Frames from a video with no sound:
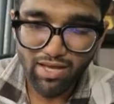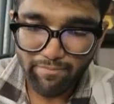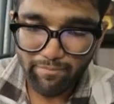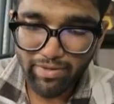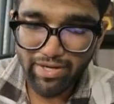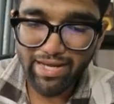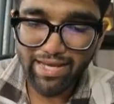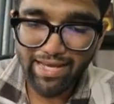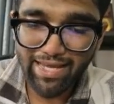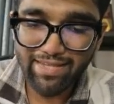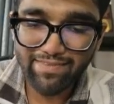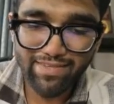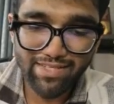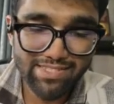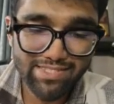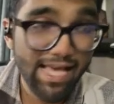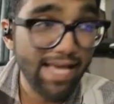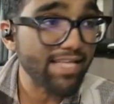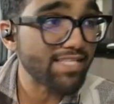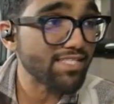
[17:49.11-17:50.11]
but again the
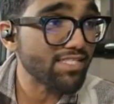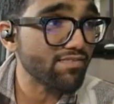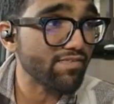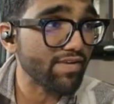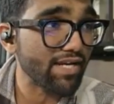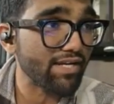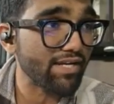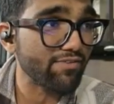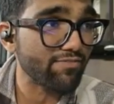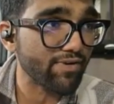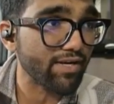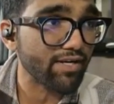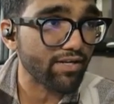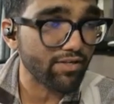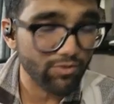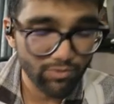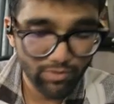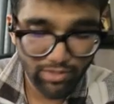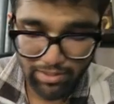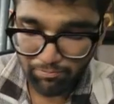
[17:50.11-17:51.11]
size is very different.
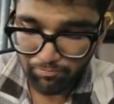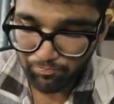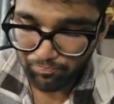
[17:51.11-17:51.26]
Okay,